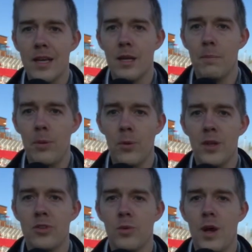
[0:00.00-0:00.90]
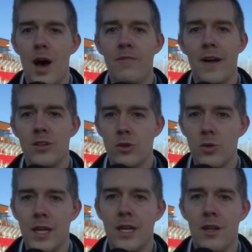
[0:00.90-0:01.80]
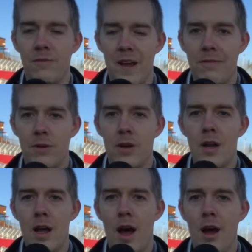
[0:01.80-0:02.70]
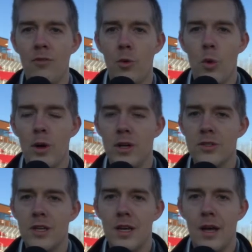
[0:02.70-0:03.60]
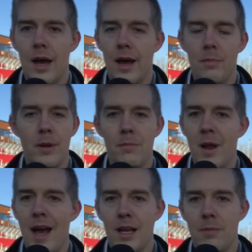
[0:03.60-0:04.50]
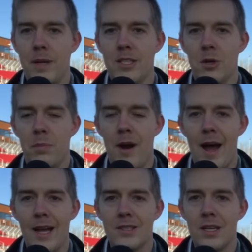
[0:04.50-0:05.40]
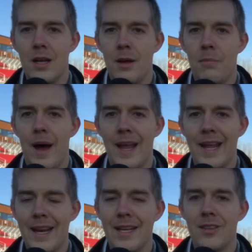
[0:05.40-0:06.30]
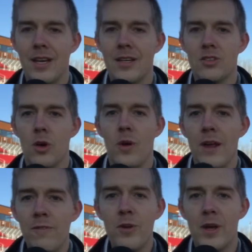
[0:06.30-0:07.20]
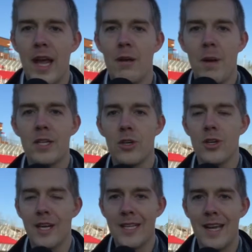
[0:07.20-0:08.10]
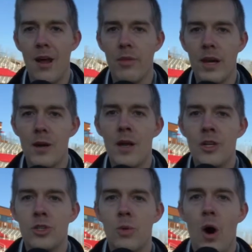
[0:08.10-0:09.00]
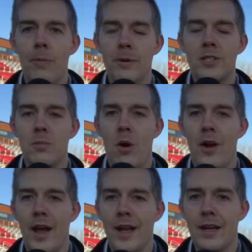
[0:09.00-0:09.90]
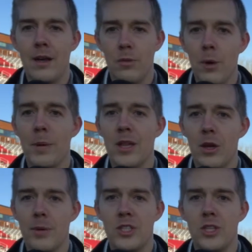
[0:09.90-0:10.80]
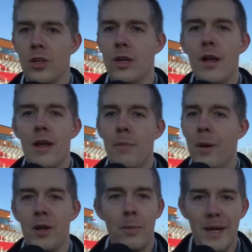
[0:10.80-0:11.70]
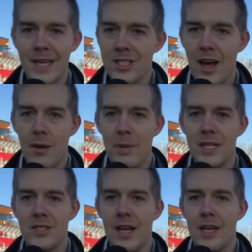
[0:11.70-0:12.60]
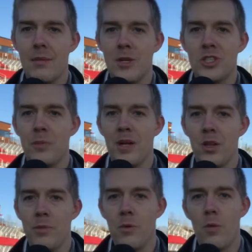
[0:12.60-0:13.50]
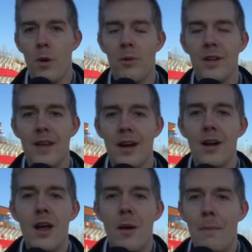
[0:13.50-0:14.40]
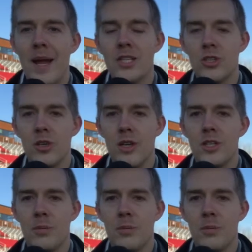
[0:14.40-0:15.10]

can pull this one off. I do lean in the favor of the Warriors, but I'm not going to be surprised by anything. So if you can, make sure you get down there to Auburn tomorrow night. It will be a little bit chilly, but you'll be inside a big stadium. It should be a little bit warmer in there. Make sure that